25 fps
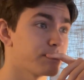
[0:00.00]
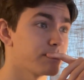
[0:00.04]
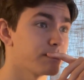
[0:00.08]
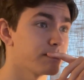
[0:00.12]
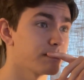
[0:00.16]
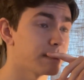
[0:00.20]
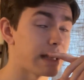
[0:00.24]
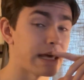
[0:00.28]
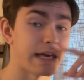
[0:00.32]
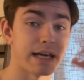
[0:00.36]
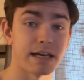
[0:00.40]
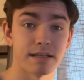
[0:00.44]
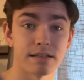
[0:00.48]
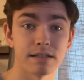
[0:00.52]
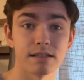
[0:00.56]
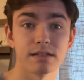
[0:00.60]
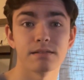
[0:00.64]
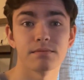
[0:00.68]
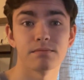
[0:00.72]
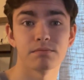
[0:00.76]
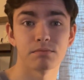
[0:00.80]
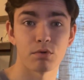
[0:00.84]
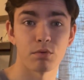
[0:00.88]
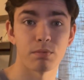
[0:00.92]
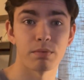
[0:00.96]
handy,
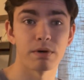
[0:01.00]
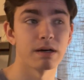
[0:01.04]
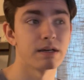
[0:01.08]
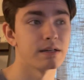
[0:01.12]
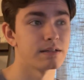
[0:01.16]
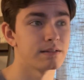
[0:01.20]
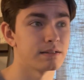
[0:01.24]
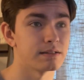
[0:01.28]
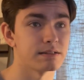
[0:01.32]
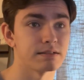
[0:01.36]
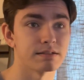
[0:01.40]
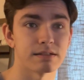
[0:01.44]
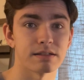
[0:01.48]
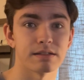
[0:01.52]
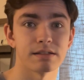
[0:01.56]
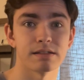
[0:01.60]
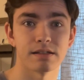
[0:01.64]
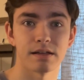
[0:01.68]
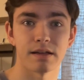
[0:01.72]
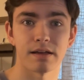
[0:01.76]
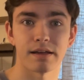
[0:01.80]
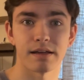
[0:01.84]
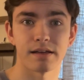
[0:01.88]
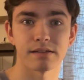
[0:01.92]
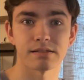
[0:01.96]
no pun intended,
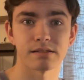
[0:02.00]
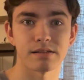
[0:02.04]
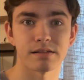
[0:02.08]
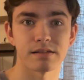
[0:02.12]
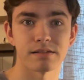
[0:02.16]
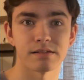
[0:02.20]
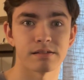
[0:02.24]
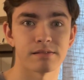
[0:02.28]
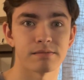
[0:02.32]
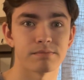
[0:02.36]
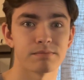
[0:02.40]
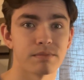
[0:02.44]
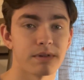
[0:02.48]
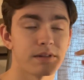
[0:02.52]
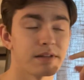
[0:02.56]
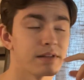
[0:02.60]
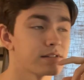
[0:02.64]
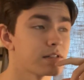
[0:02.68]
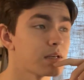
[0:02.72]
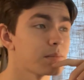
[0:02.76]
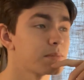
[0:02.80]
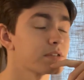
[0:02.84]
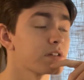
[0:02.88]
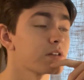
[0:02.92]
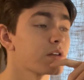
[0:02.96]
I guess, in this in this
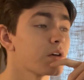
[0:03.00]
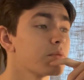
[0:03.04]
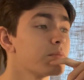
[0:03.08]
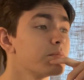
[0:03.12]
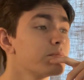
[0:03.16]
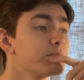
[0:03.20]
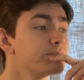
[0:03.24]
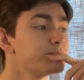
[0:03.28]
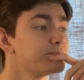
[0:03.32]
episode.